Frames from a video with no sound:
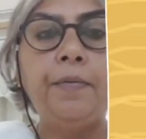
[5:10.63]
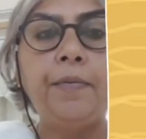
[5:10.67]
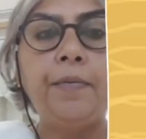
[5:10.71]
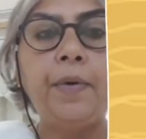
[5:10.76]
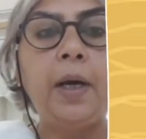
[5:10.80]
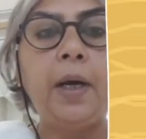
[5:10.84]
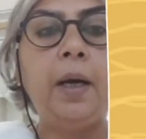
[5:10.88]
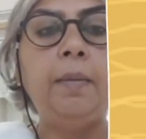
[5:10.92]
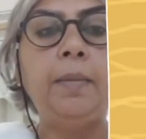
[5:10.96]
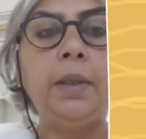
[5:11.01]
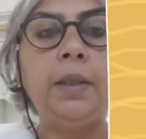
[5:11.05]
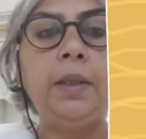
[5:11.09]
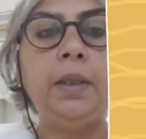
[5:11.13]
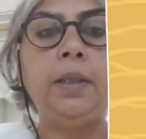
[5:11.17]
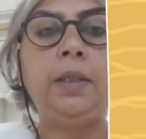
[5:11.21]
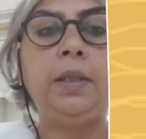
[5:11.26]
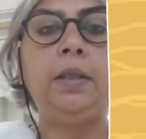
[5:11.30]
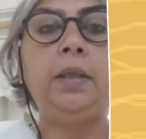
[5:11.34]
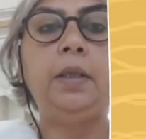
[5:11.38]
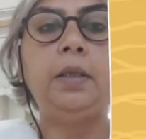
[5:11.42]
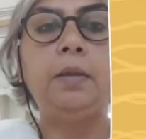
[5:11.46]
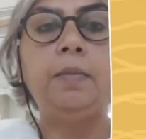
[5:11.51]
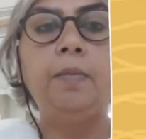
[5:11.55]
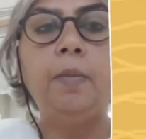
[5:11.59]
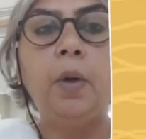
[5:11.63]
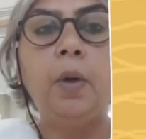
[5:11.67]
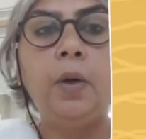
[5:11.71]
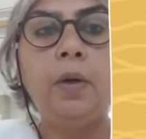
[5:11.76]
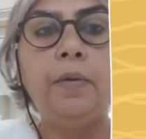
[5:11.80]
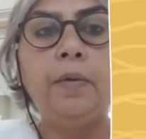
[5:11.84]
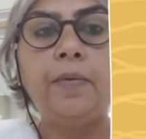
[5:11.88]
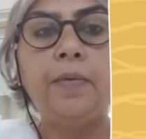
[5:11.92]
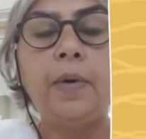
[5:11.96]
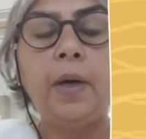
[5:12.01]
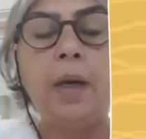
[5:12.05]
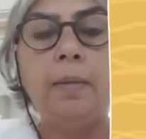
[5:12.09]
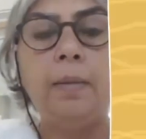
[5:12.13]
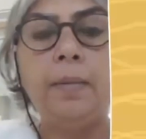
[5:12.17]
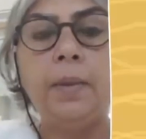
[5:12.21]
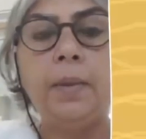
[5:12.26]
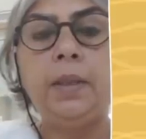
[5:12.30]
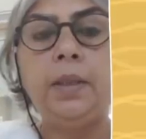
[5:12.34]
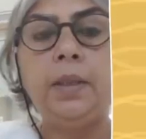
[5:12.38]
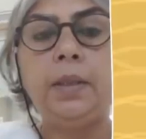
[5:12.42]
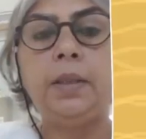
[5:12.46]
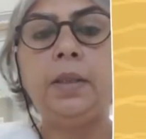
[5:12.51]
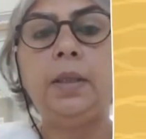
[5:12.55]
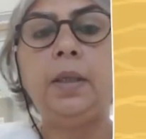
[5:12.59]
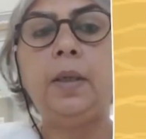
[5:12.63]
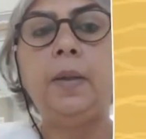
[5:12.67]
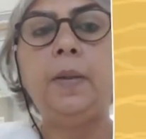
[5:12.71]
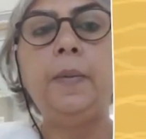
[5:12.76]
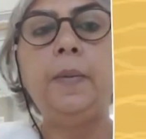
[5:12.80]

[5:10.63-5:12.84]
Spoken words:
farmers, the small farmers,